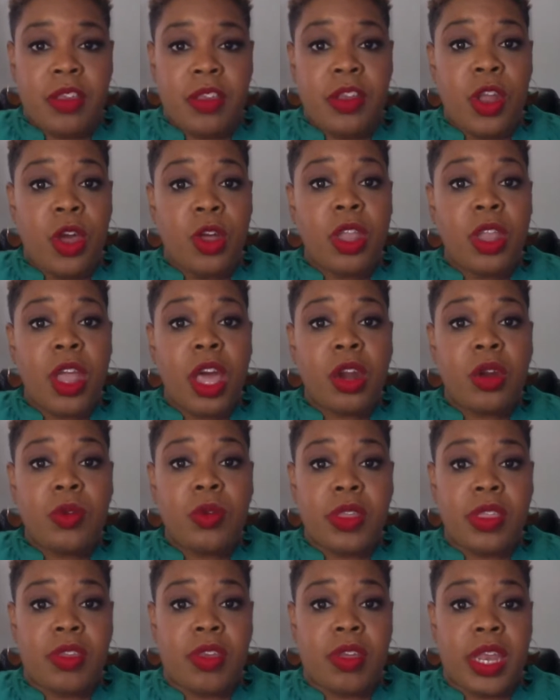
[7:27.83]
He no longer
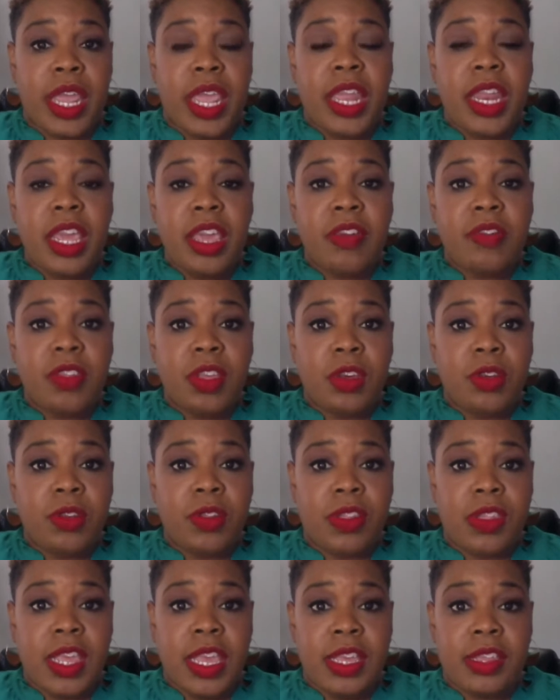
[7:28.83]
was on any of
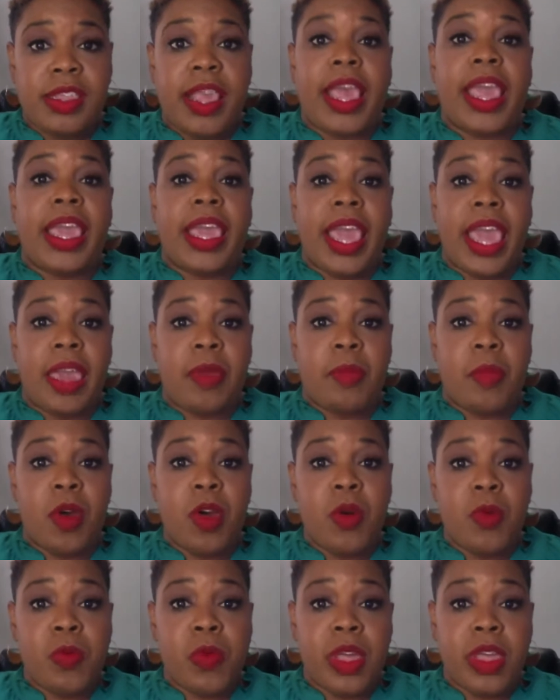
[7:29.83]
those things that he came
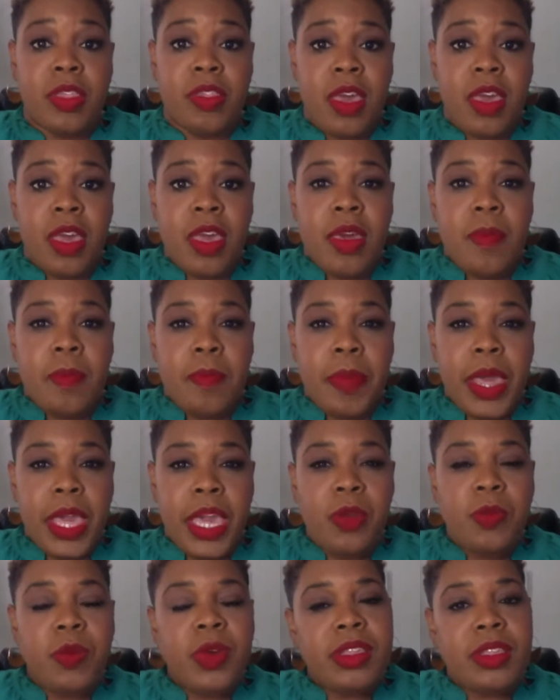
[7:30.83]
home with, but
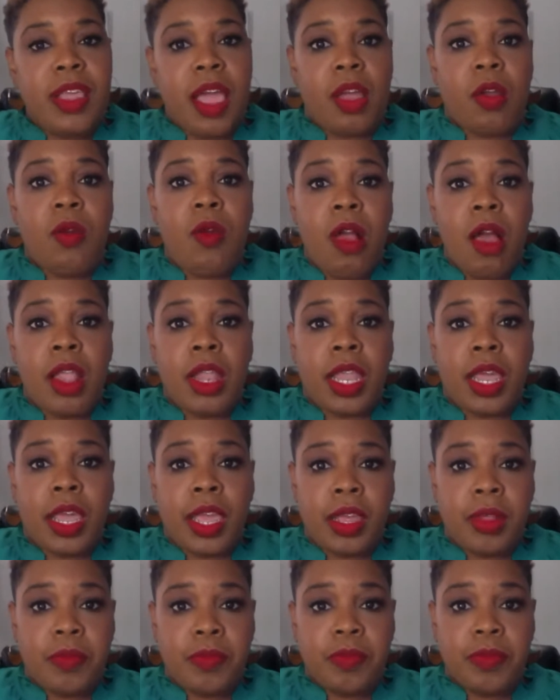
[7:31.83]
he was not
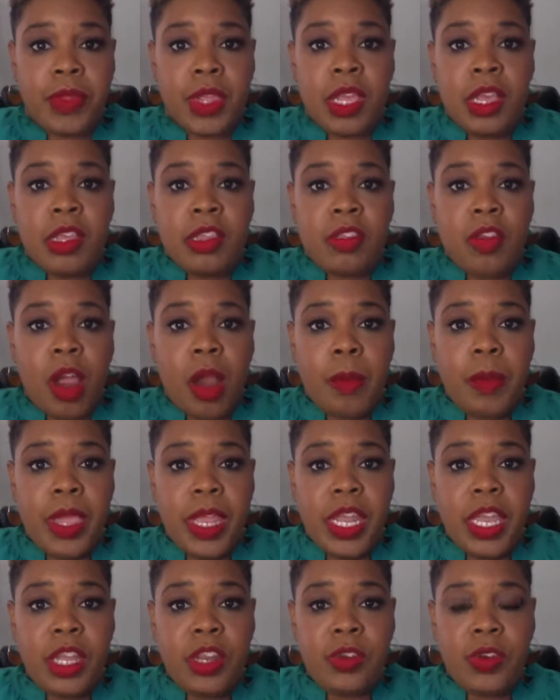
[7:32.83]
crawling. So our
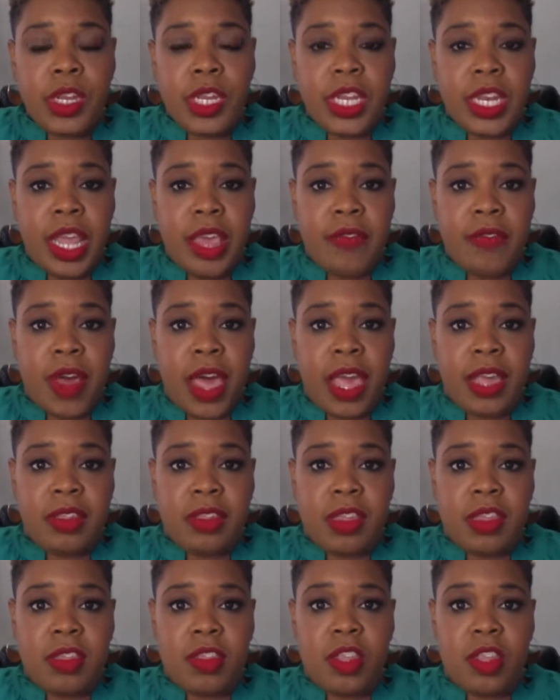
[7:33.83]
pediatrician
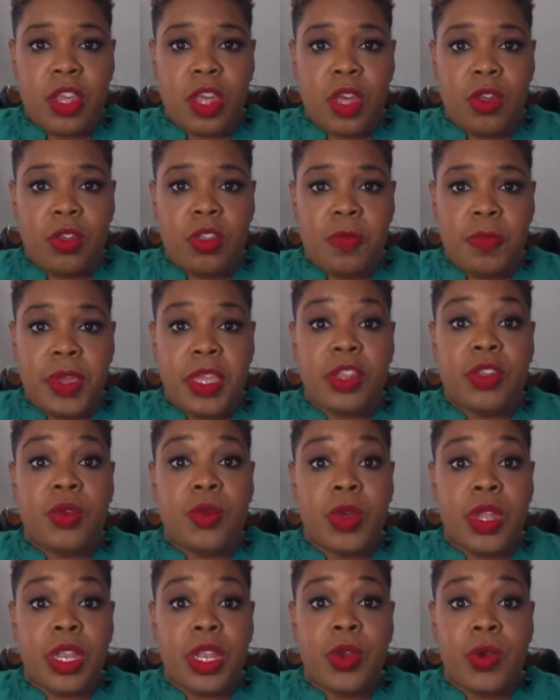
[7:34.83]
advised us to go speak
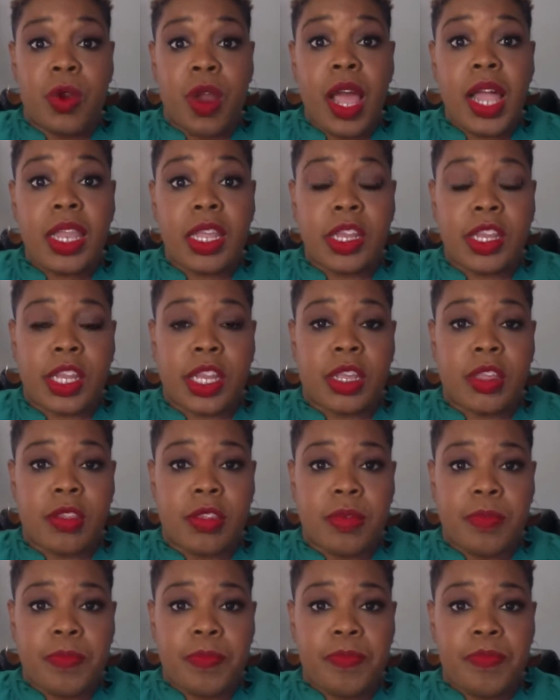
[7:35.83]
to a
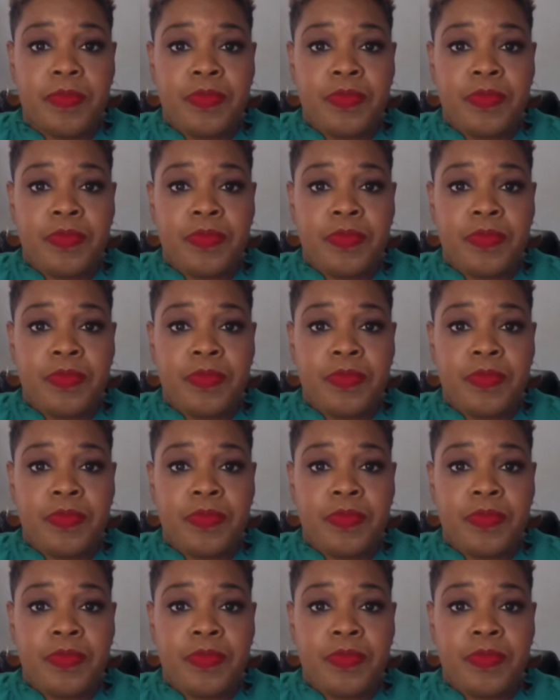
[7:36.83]
neurologist.